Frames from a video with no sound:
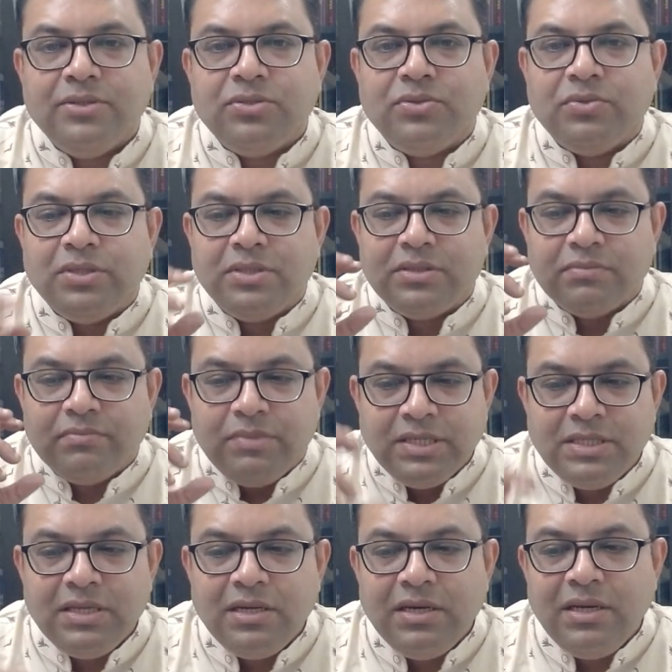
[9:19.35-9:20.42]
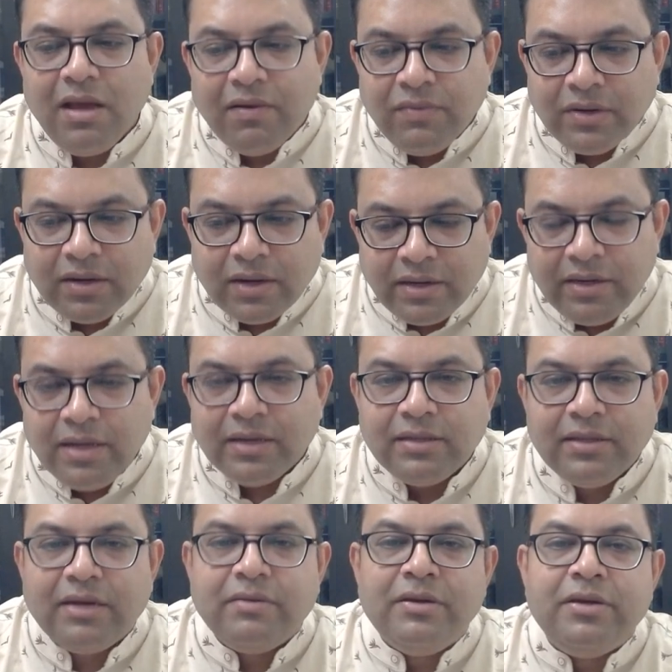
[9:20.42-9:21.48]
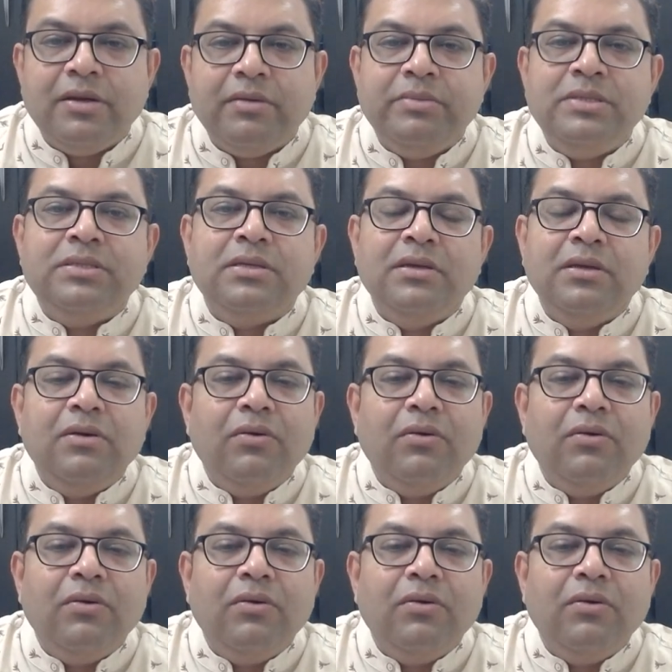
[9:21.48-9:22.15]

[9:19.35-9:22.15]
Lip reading: So it's basically our conduct that determines